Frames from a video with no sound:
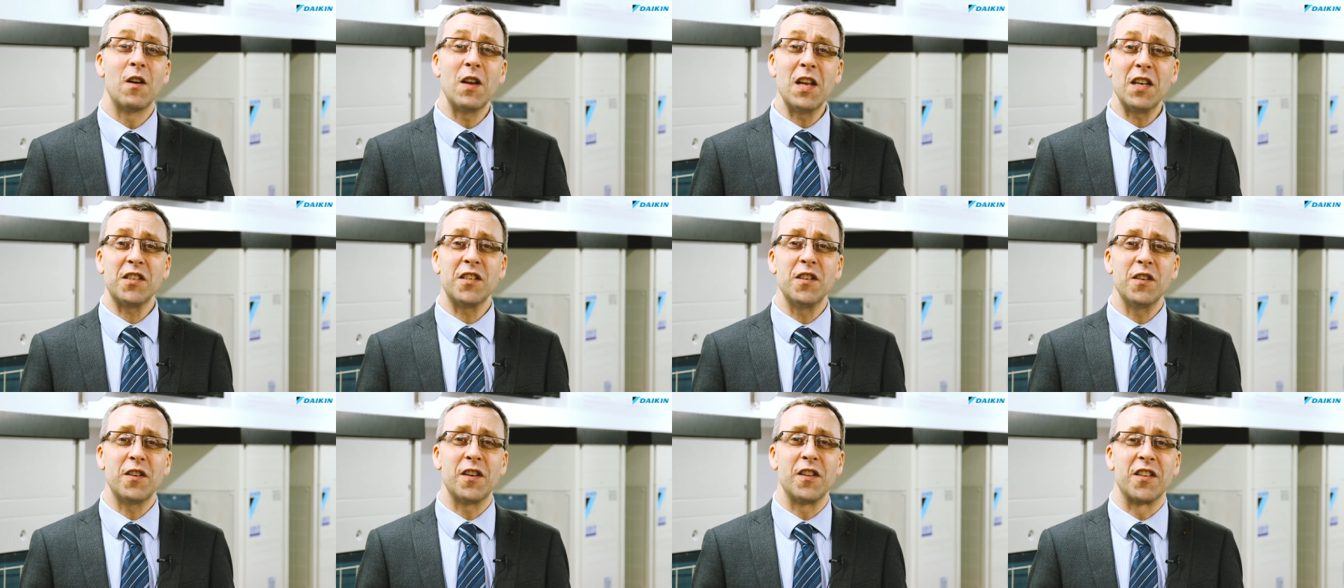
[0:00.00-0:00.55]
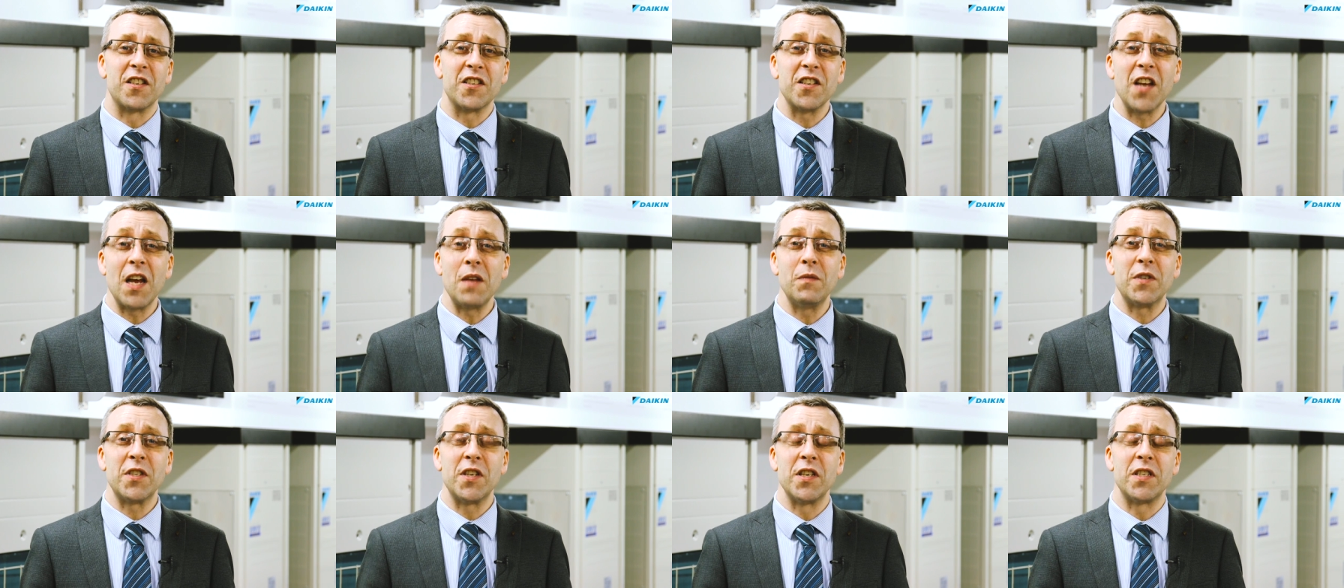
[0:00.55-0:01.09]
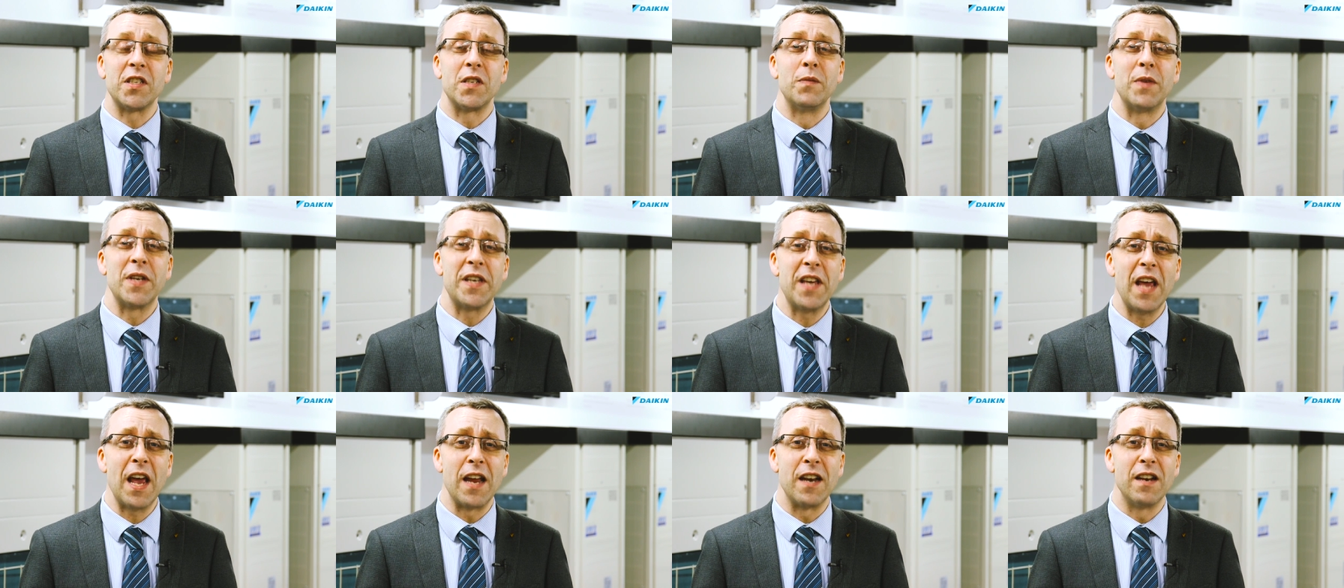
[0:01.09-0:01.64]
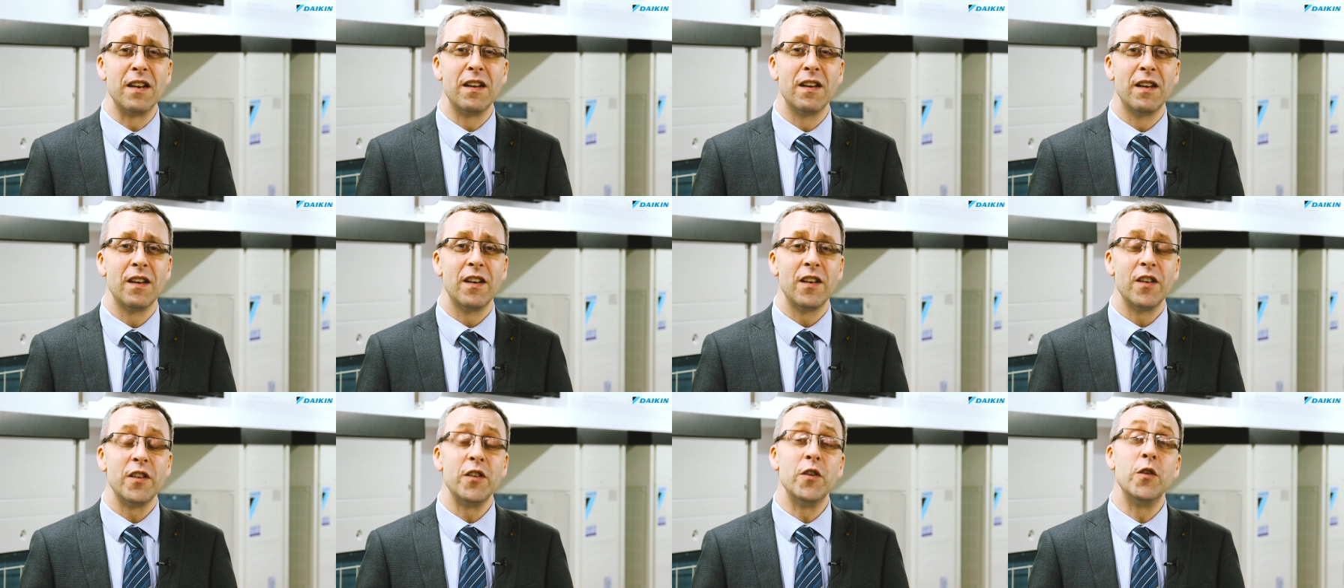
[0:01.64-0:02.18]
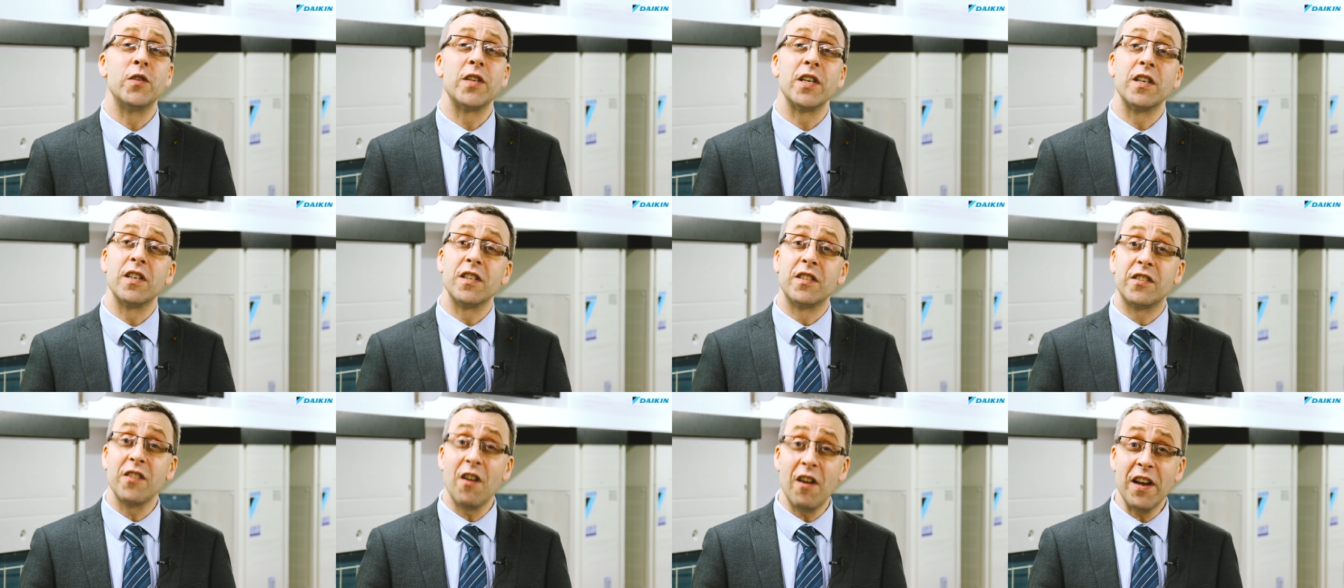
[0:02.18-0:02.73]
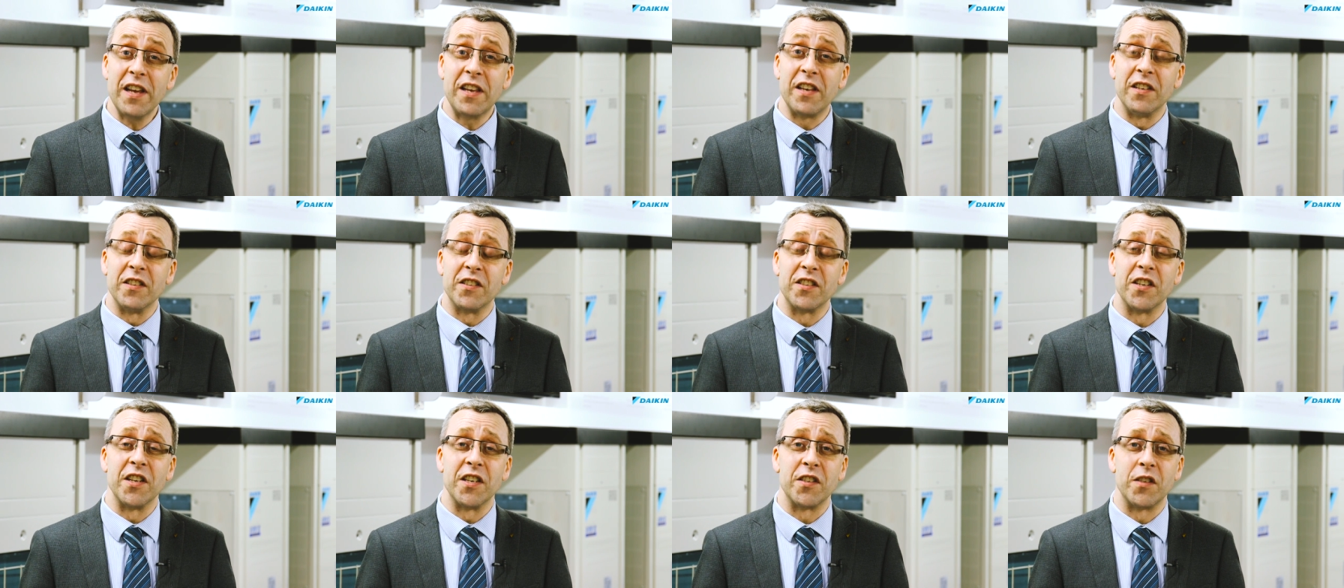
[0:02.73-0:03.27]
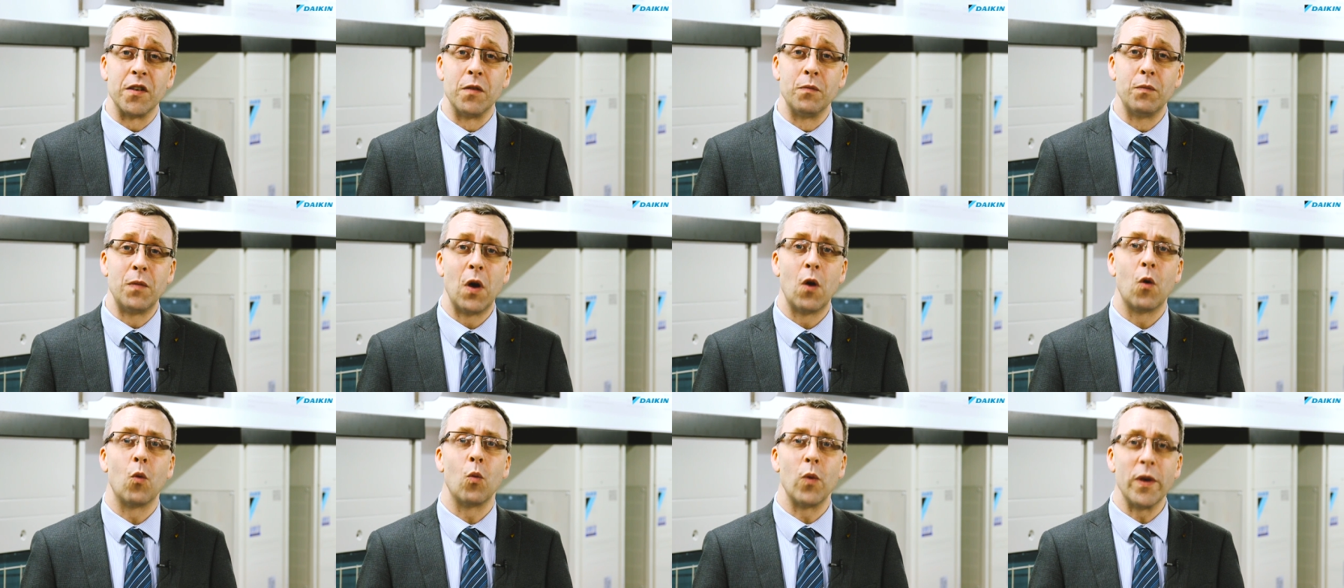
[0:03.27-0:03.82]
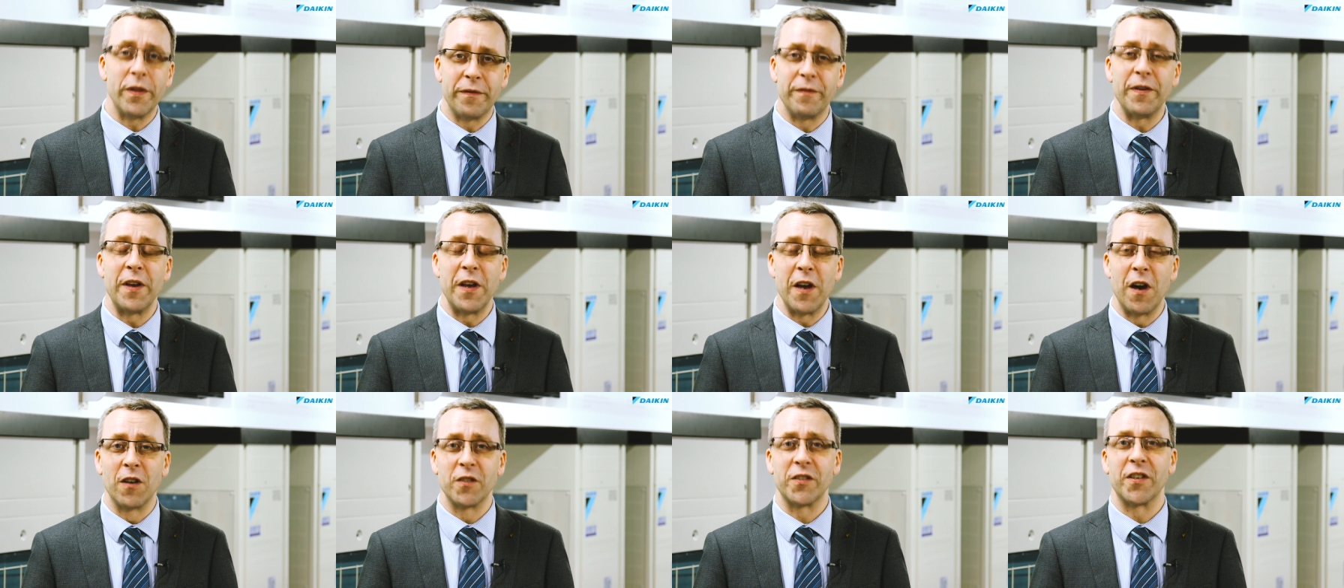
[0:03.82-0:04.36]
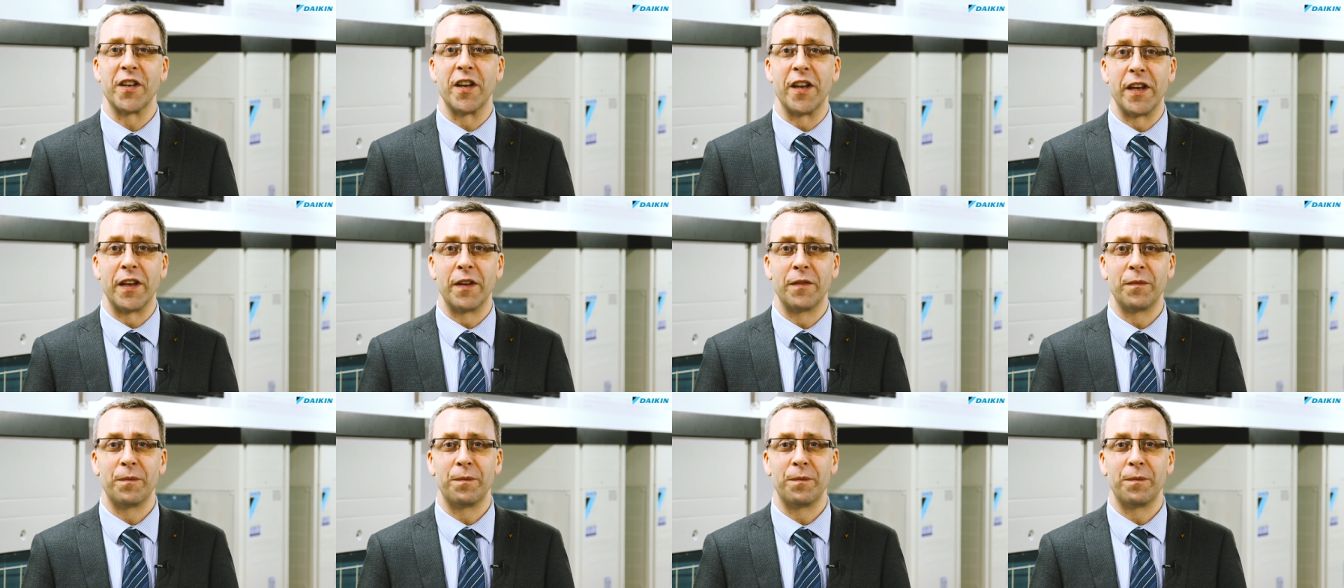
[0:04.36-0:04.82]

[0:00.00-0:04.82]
let's look at the same system again, using a Daikin system with VRT.